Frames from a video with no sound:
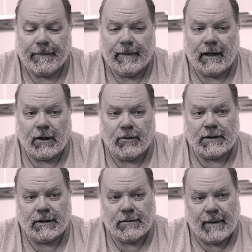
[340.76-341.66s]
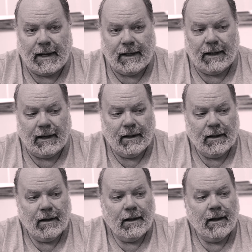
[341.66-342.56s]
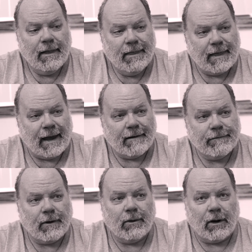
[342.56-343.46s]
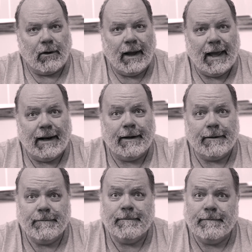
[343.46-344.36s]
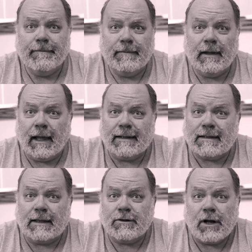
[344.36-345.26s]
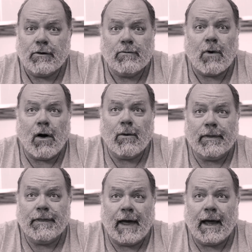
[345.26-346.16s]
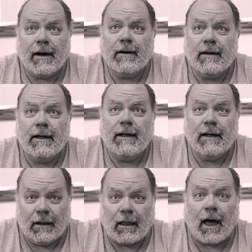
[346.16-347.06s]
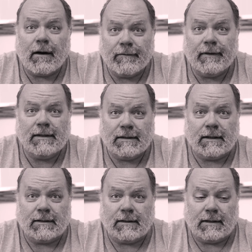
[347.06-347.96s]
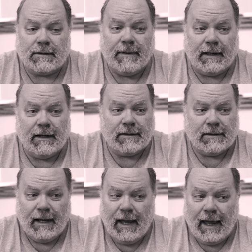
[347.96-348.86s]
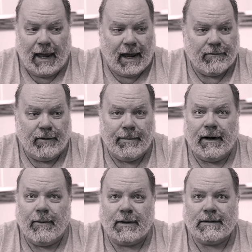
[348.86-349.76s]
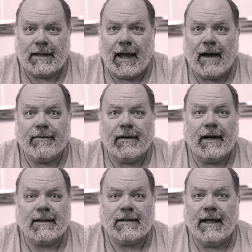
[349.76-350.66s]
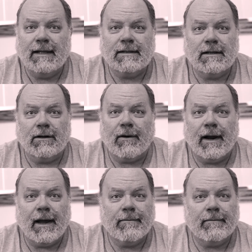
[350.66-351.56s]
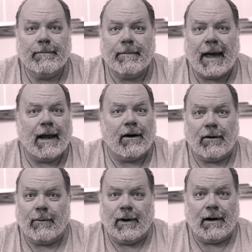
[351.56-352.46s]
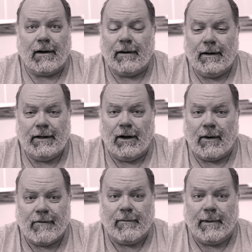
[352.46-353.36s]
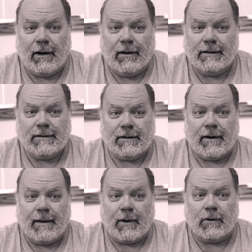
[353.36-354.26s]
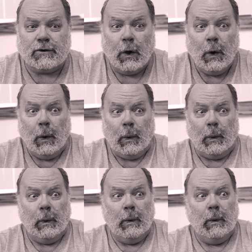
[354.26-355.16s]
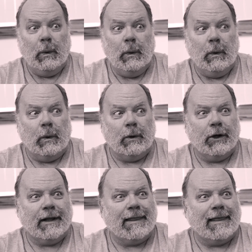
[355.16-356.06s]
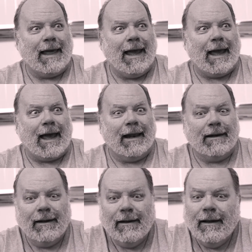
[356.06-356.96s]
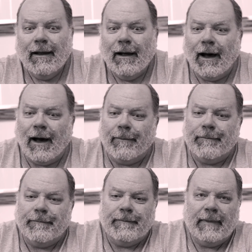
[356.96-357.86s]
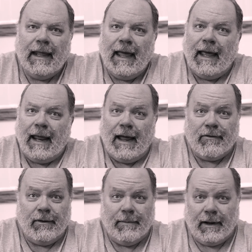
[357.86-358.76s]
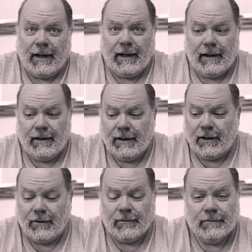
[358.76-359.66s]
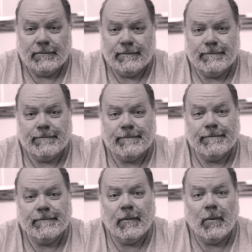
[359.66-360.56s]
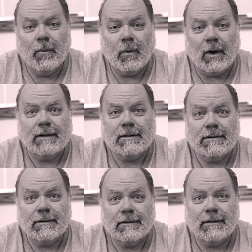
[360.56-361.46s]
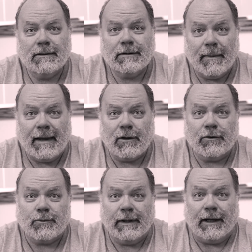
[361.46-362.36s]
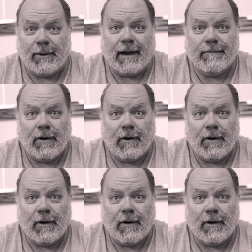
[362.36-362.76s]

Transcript: that goes into making that photo. And like I said, there's nothing wrong with that in a lot of instances because everybody wants to have the next Instagram banger where, you know, everybody on Instagram goes, ooh, look at that. Um, and everybody, you know, wants to make those really great